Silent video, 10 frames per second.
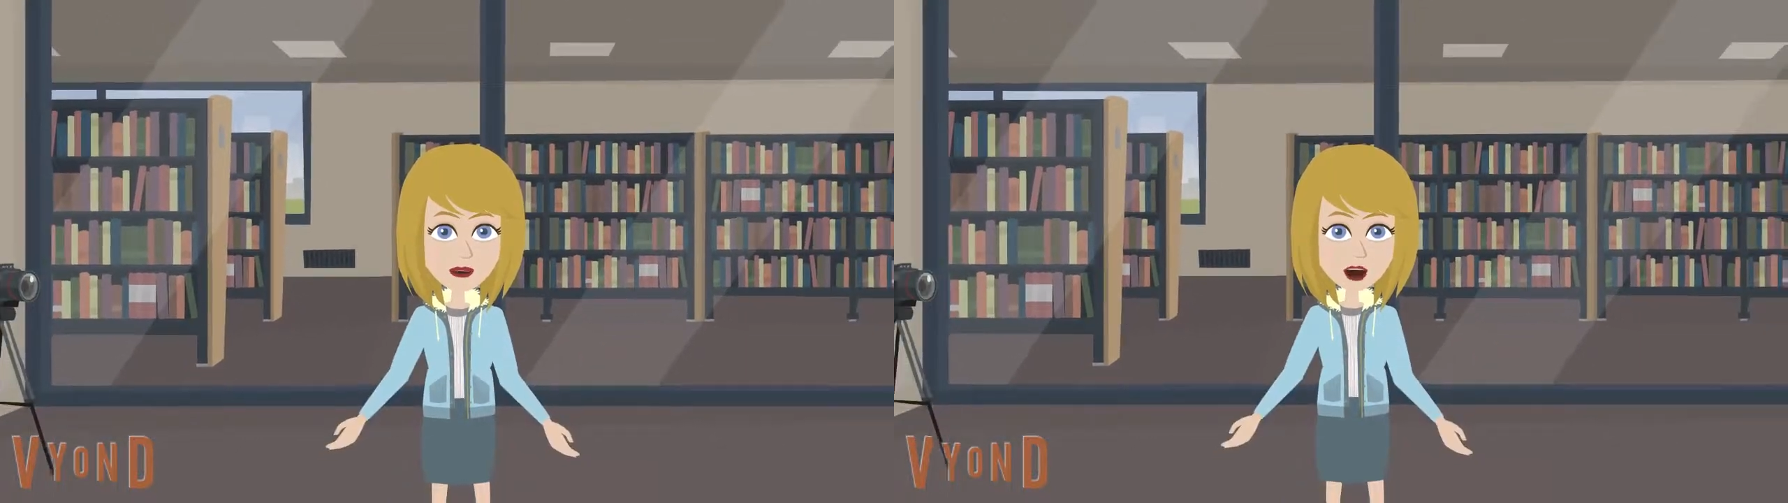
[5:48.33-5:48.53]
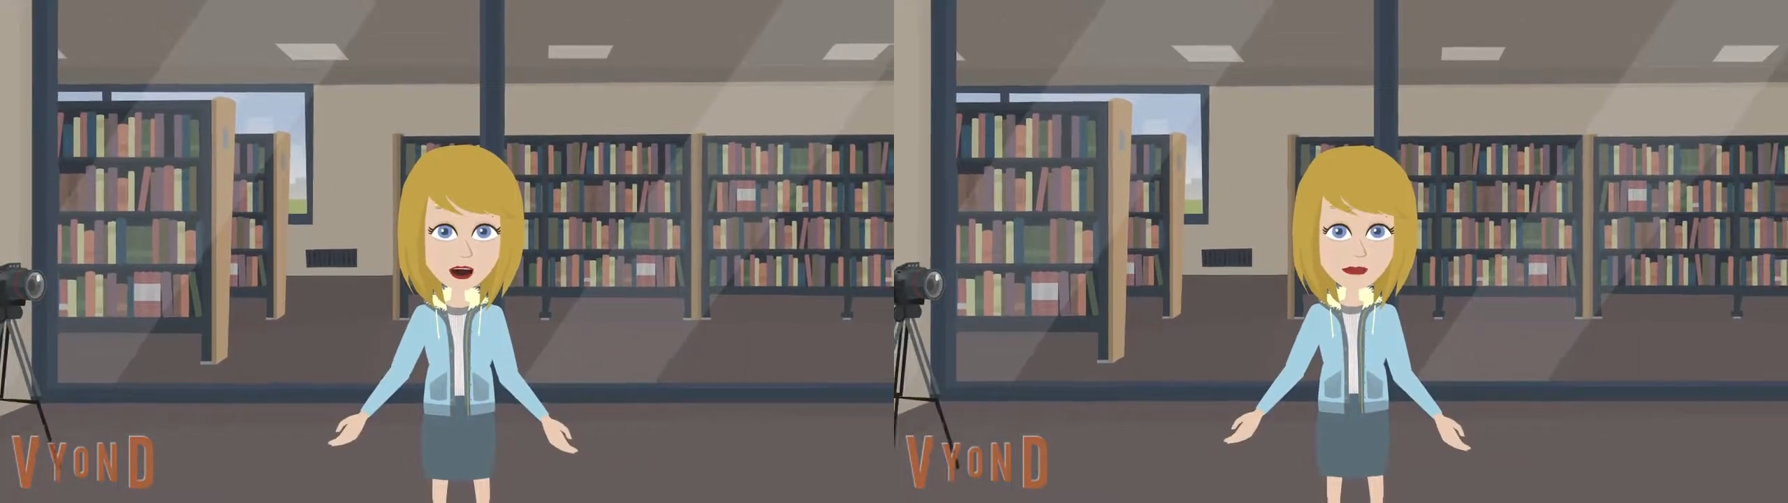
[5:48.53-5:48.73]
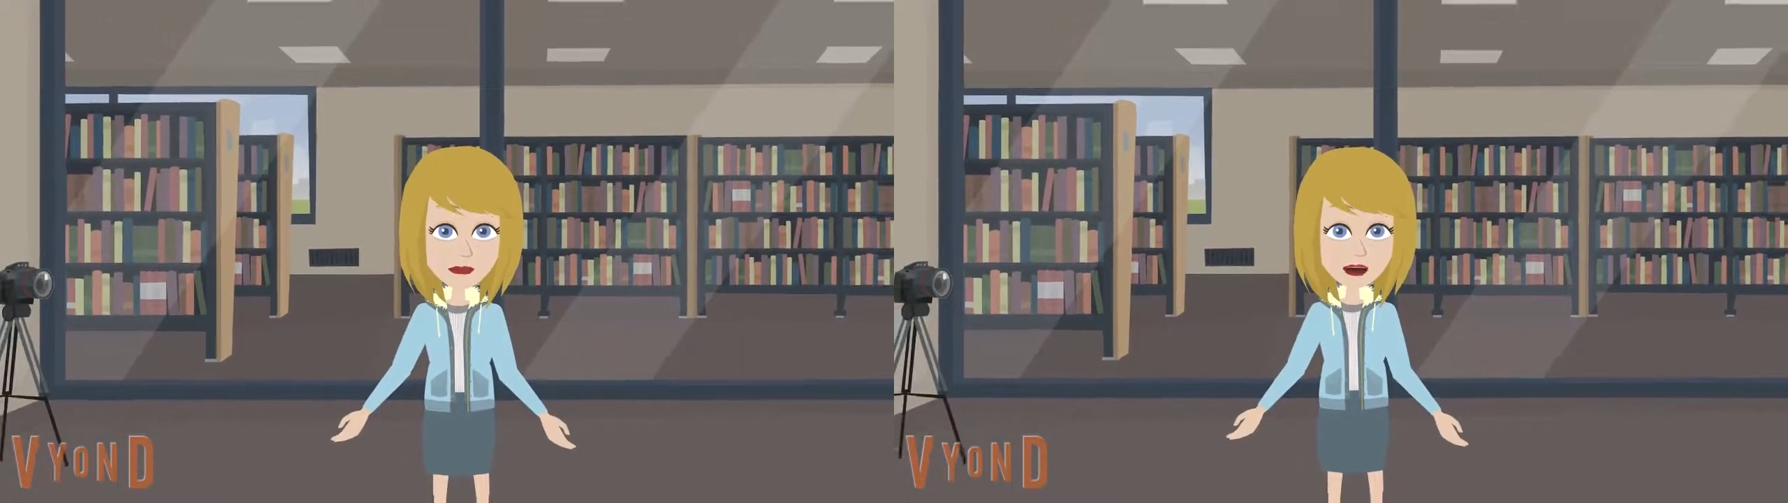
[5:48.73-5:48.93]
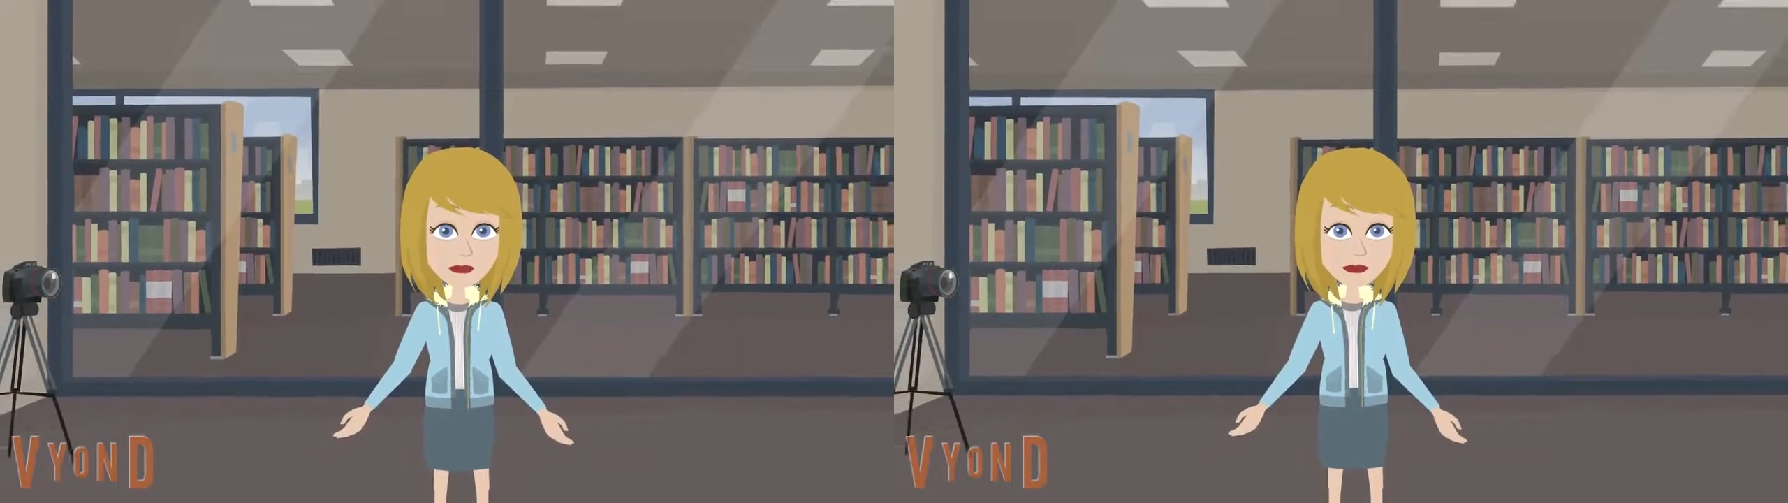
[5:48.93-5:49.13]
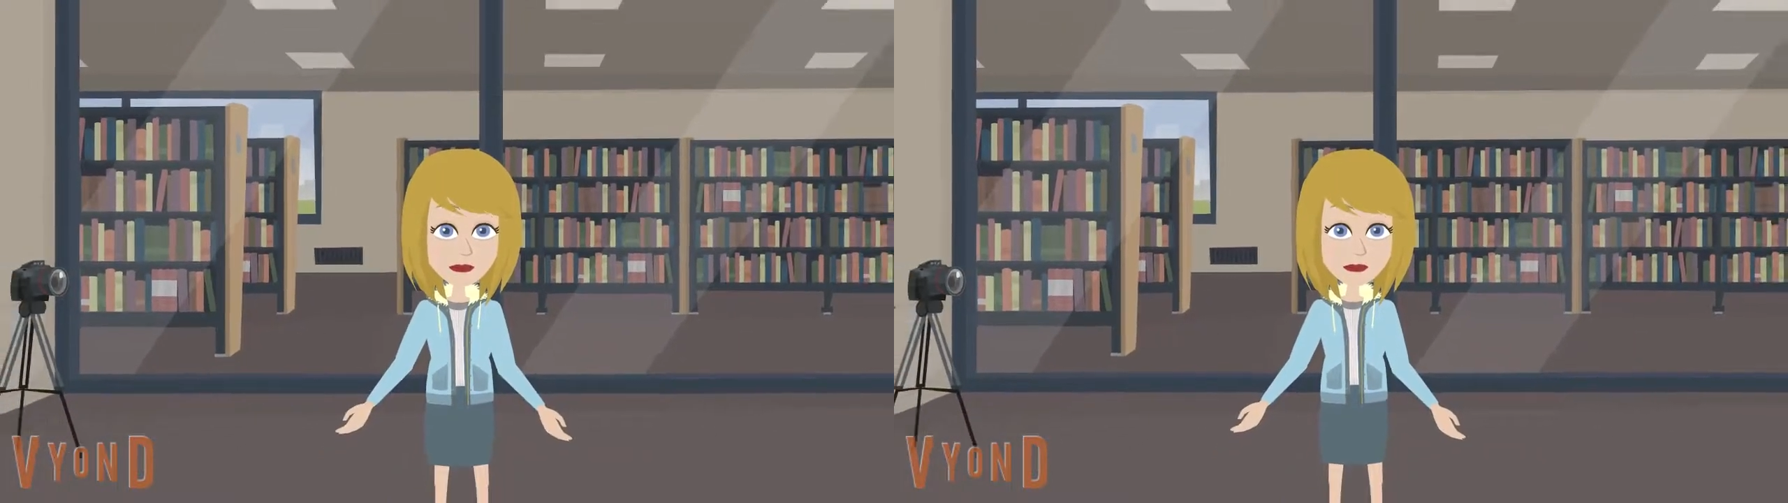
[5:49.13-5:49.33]

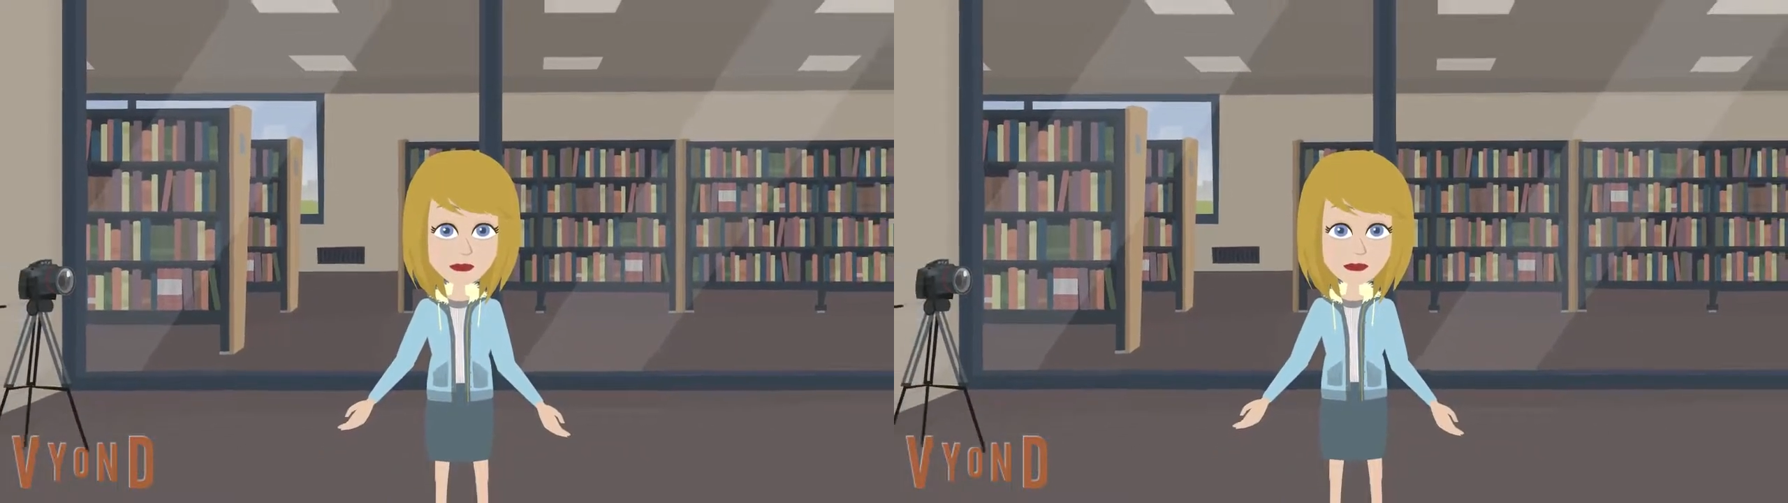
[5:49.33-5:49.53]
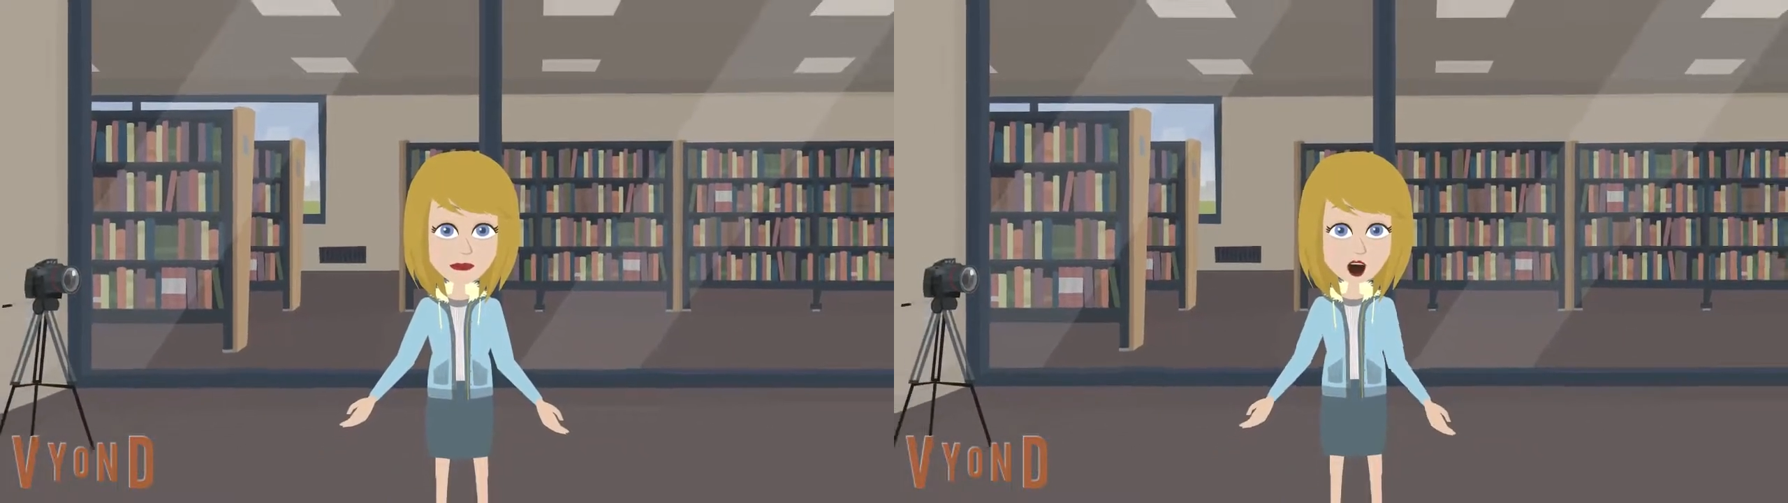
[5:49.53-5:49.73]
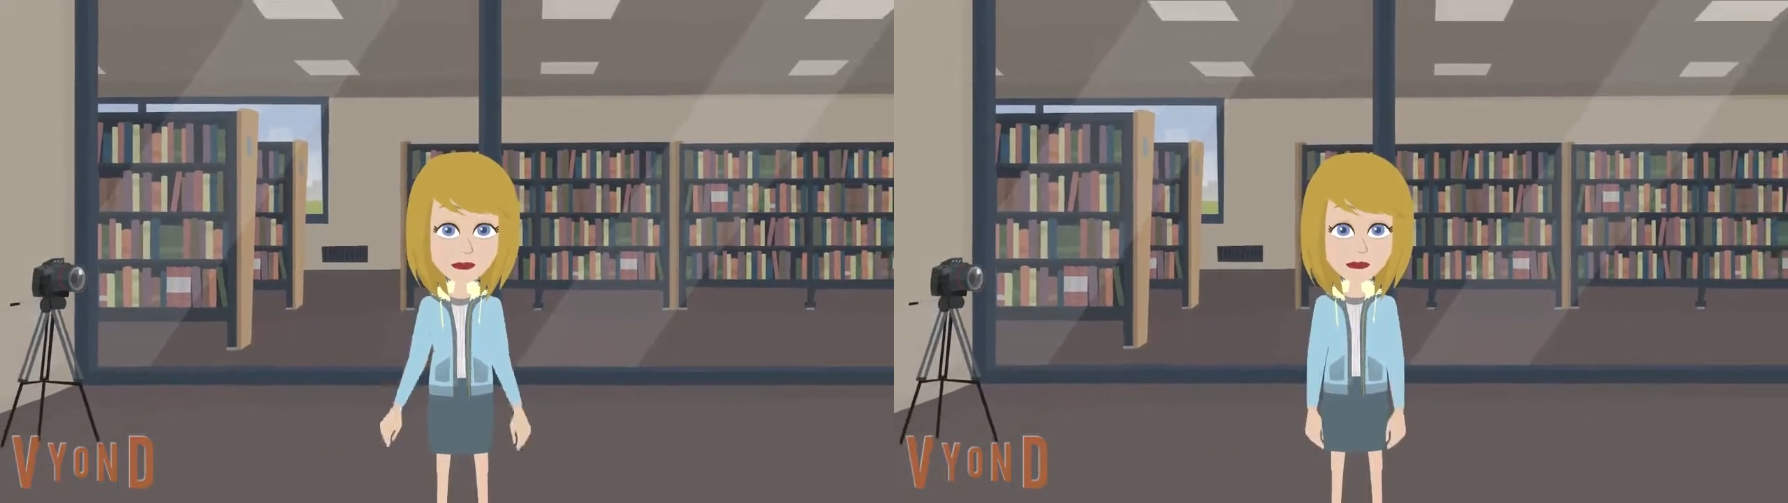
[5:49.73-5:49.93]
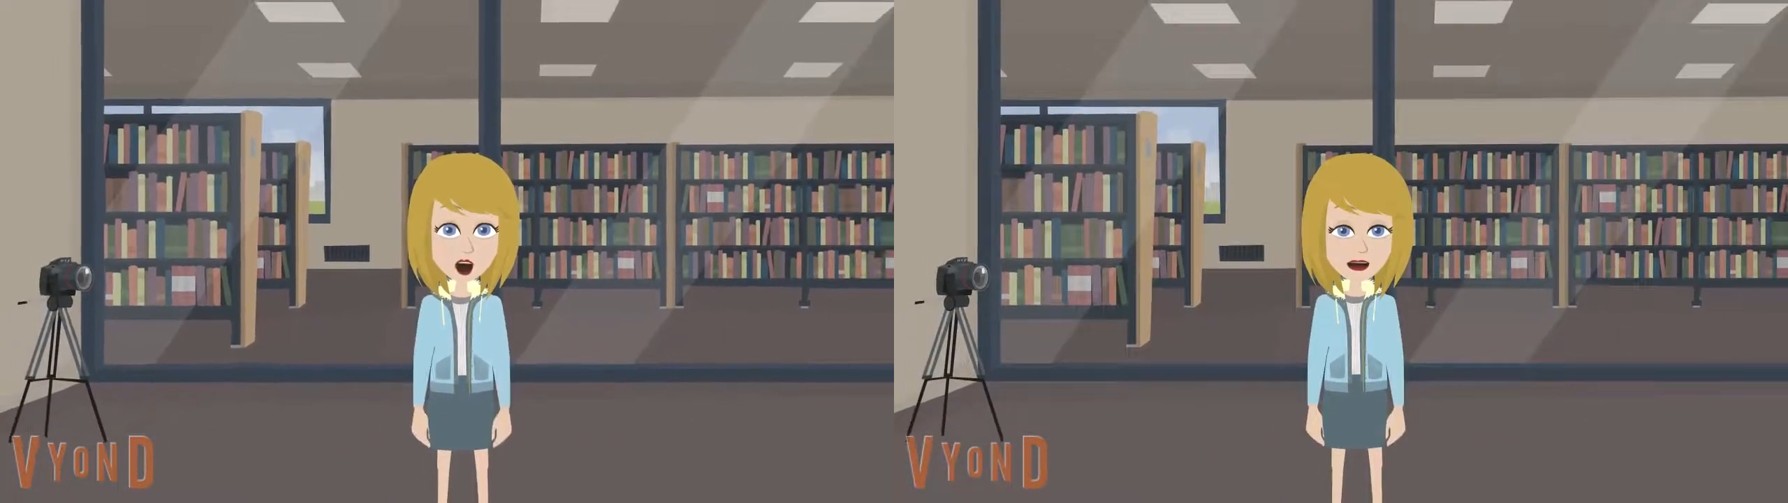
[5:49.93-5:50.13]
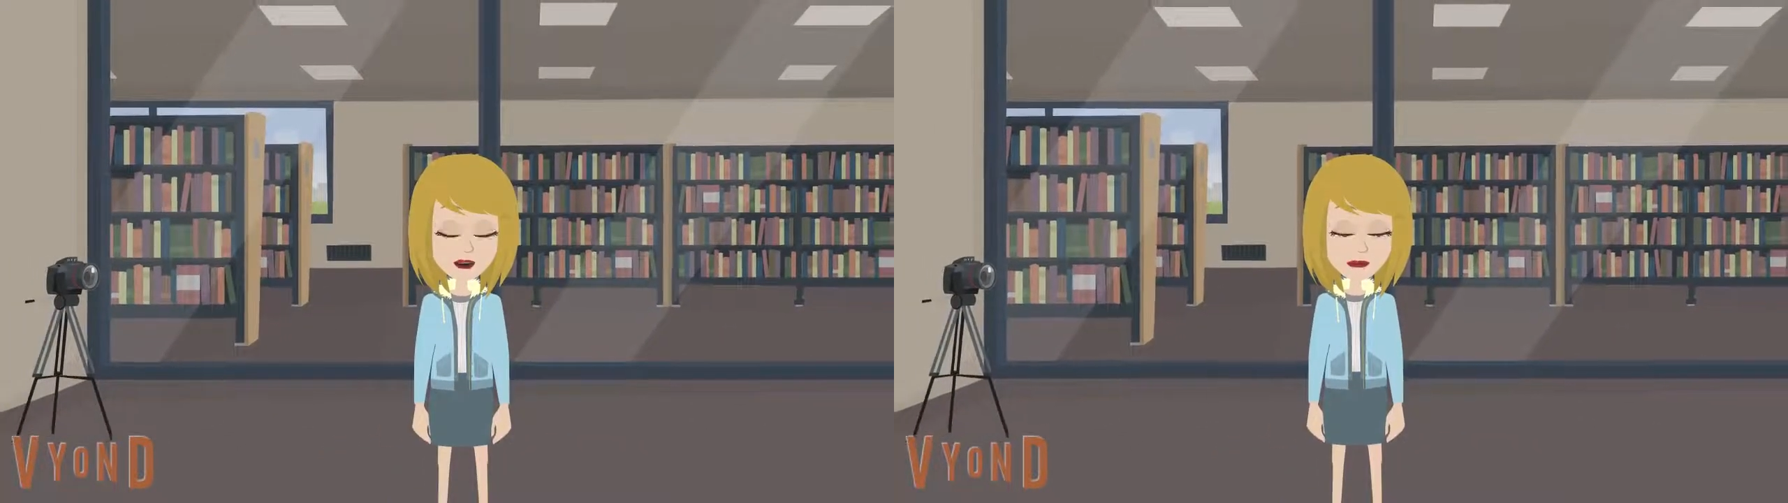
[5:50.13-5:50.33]
orientation. What's
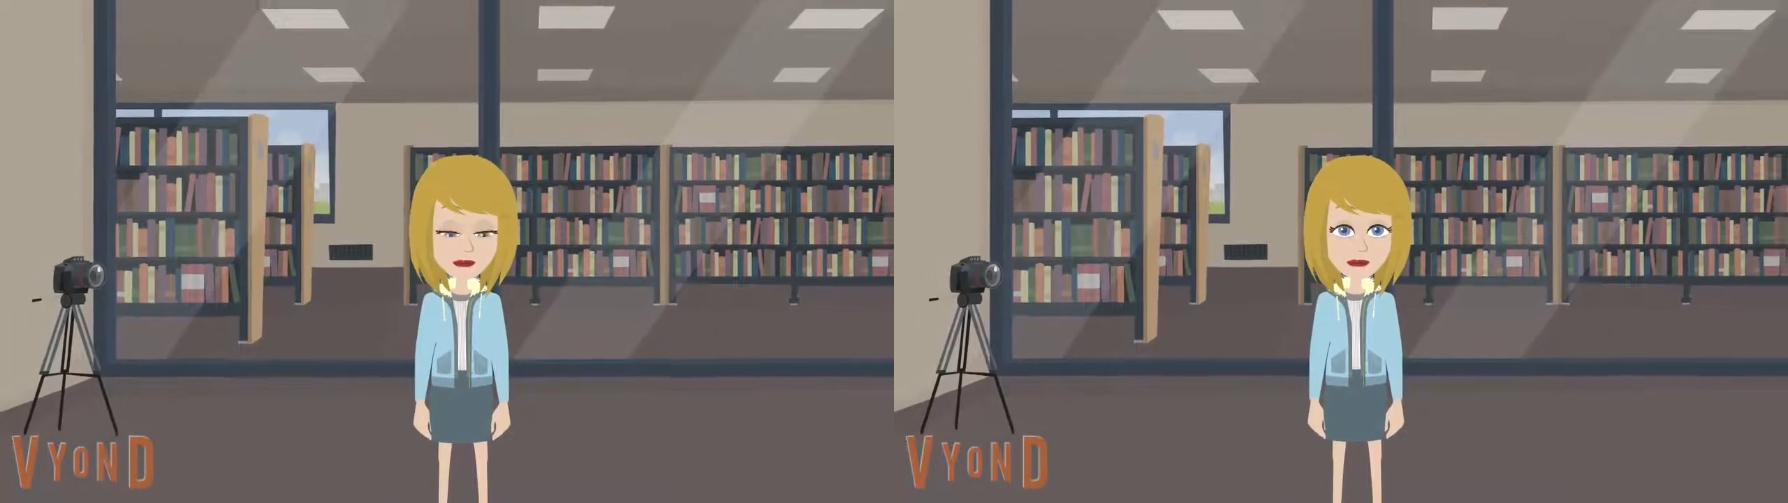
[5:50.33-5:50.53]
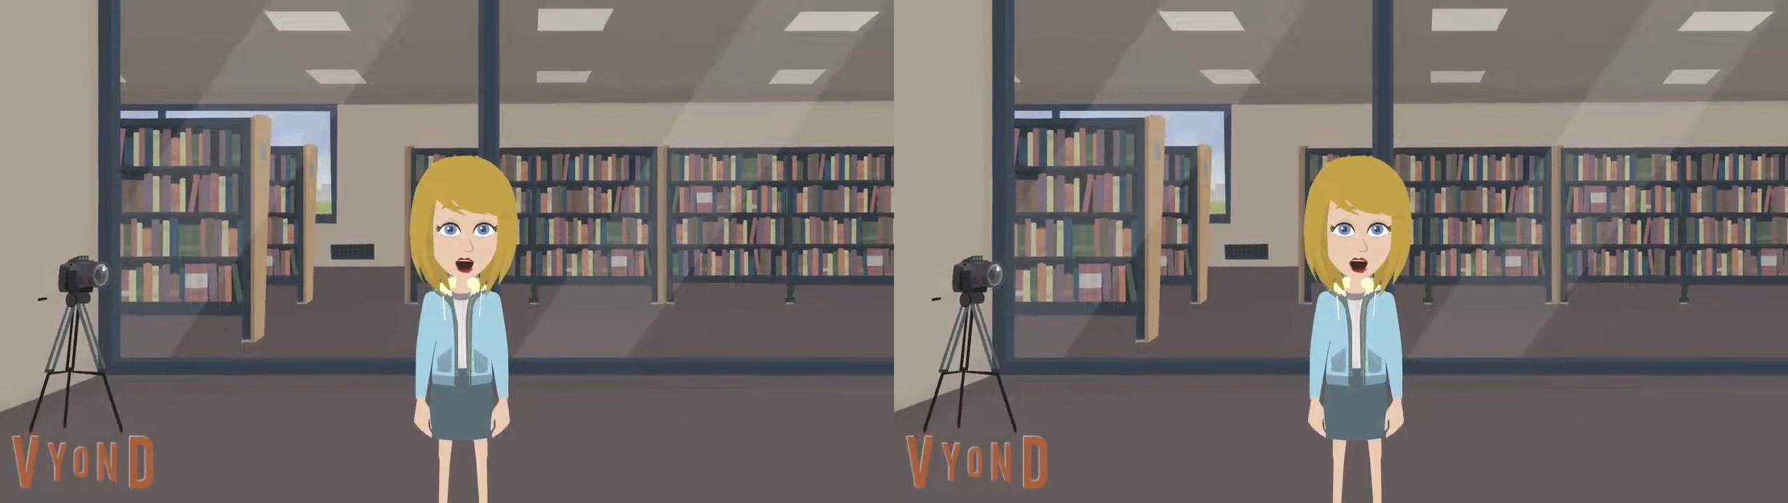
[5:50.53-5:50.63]
more, you